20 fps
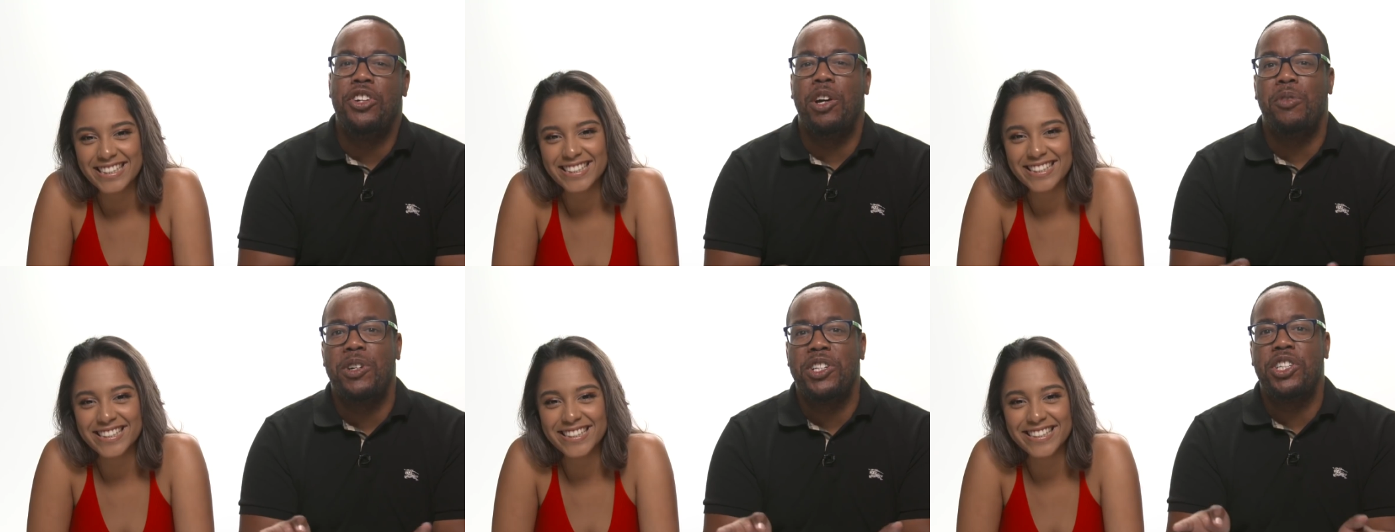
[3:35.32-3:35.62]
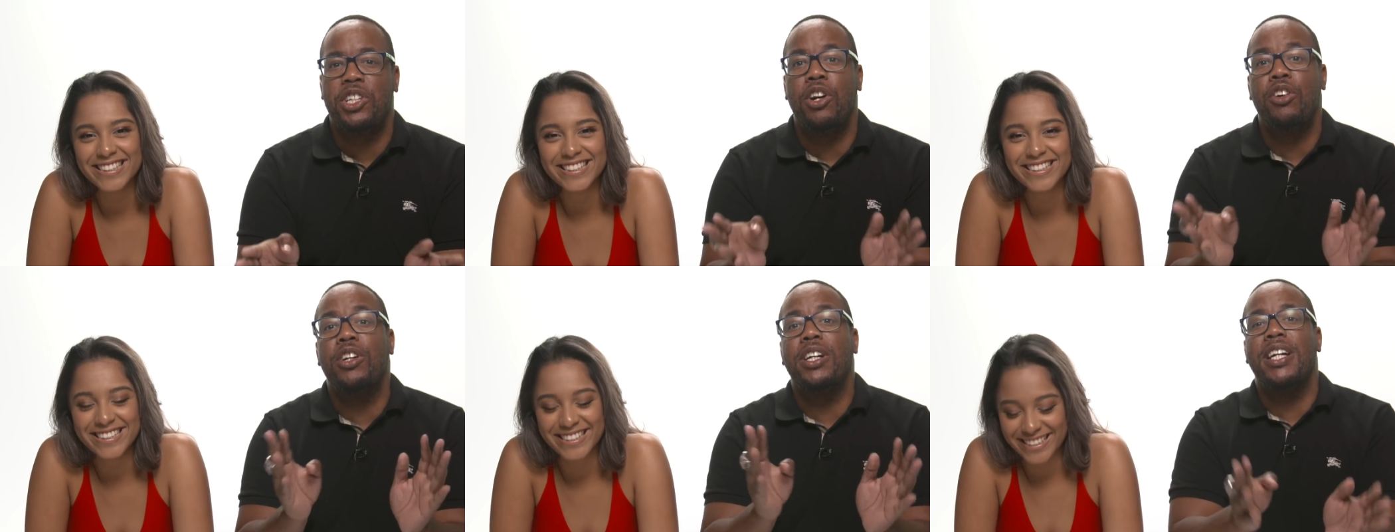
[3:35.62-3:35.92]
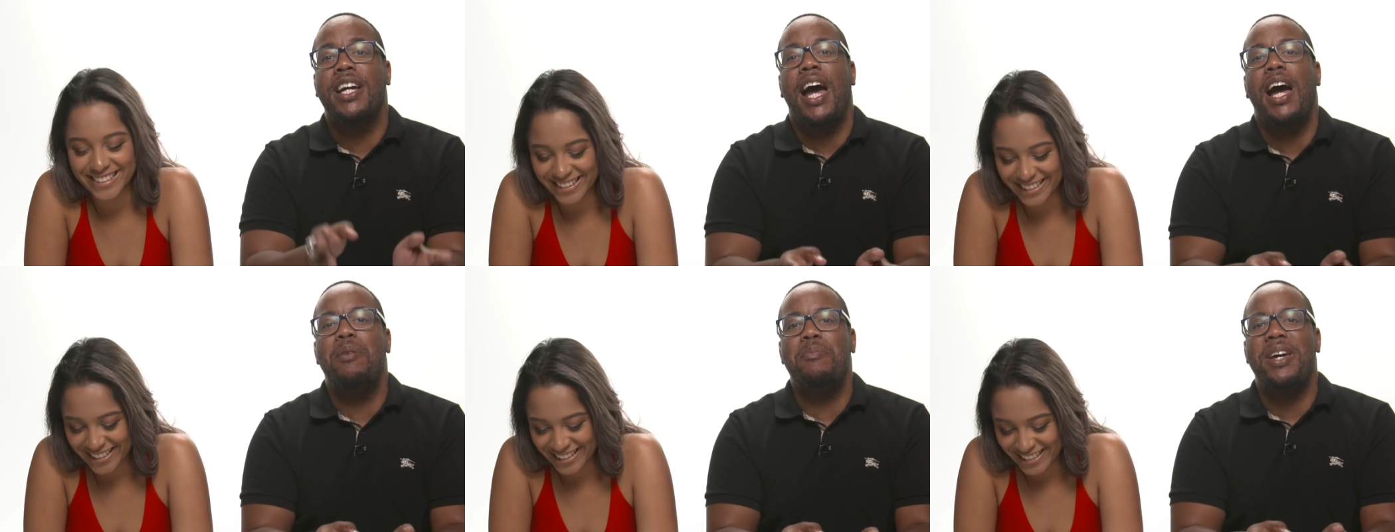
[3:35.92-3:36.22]
Speaker 1: to I want you to go to the
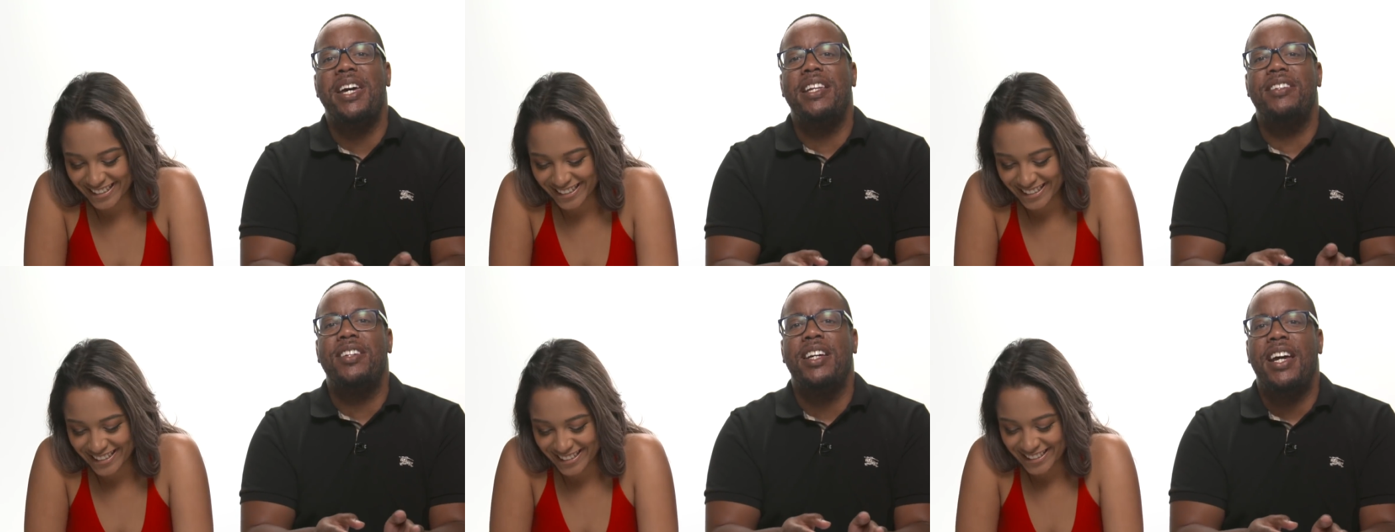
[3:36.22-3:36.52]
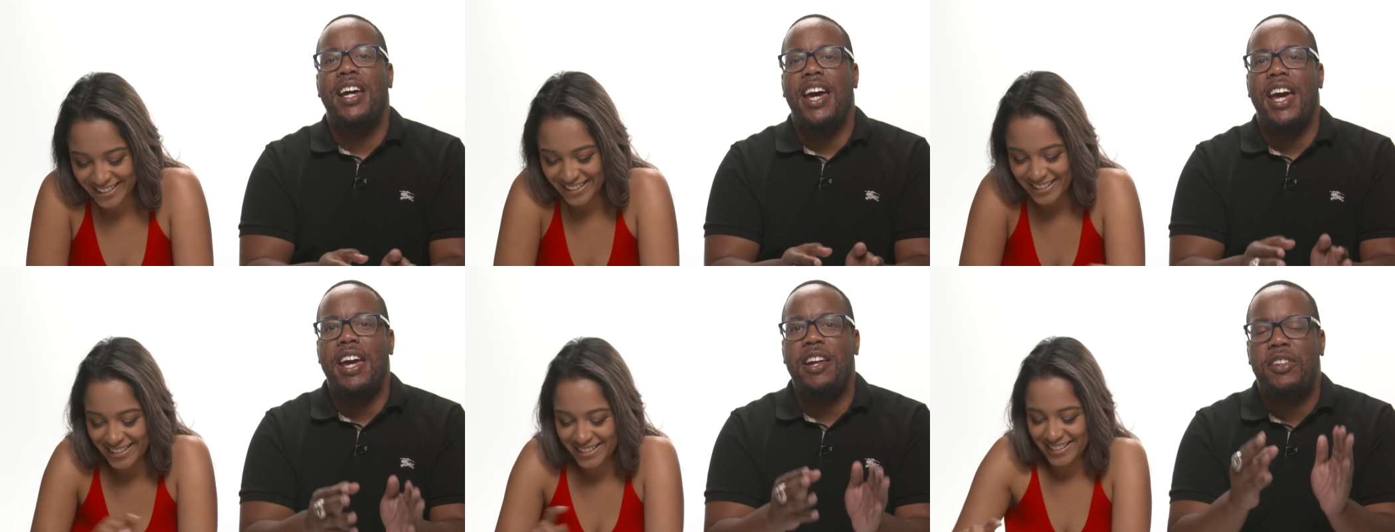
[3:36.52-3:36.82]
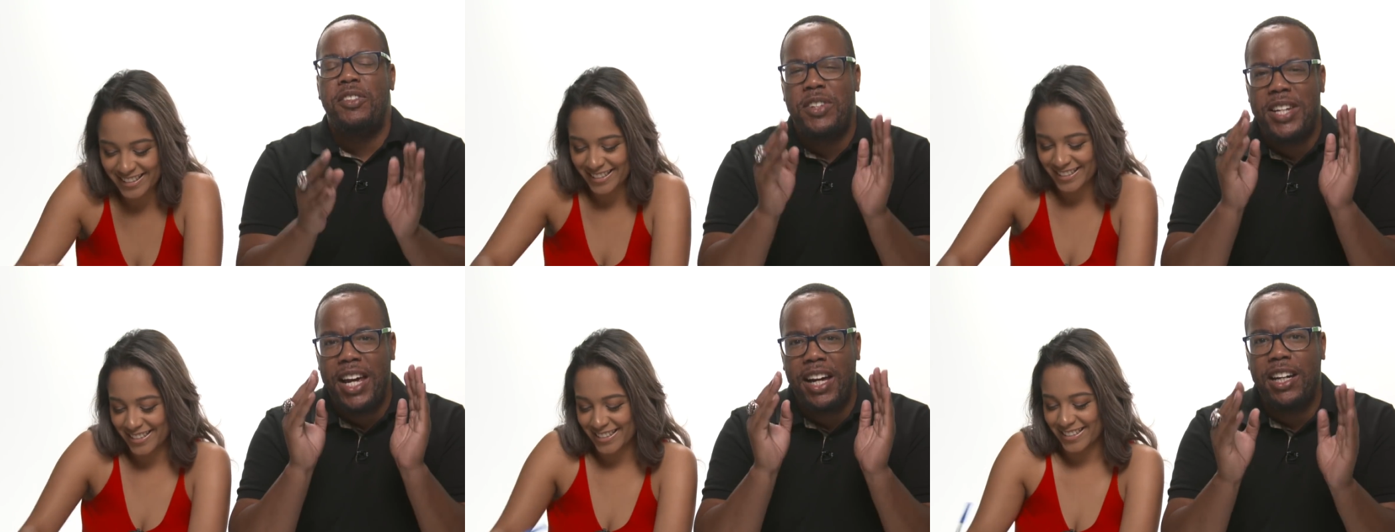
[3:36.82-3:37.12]
comments
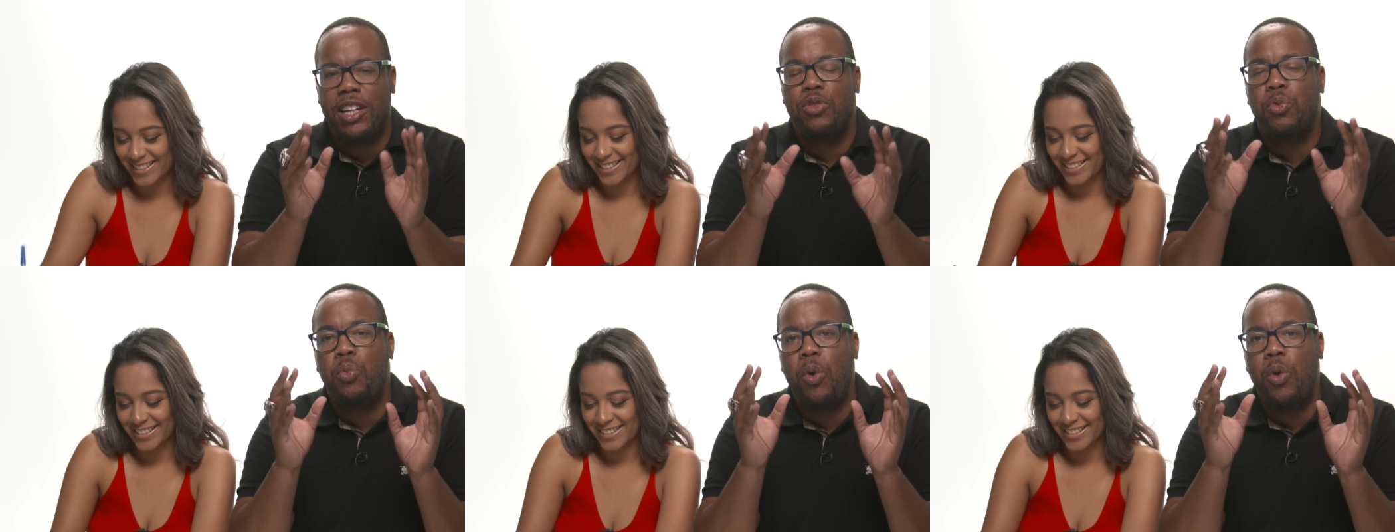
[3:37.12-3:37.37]
and tell us